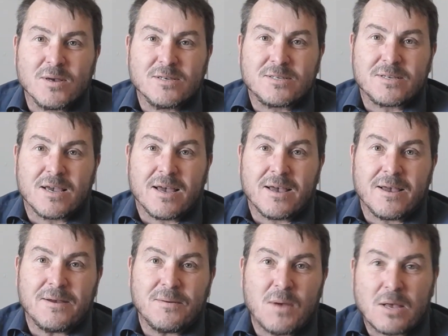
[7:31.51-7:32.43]

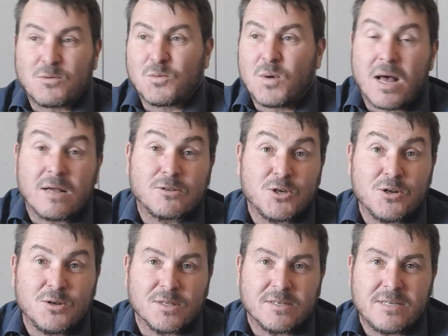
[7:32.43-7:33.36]
thought, well, I'll turn on
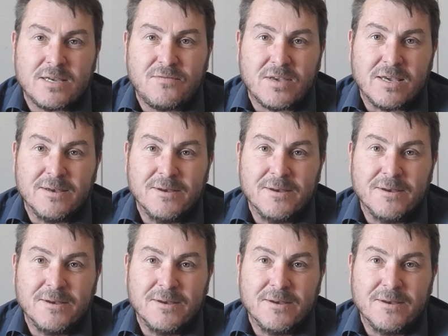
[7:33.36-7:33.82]
the TV.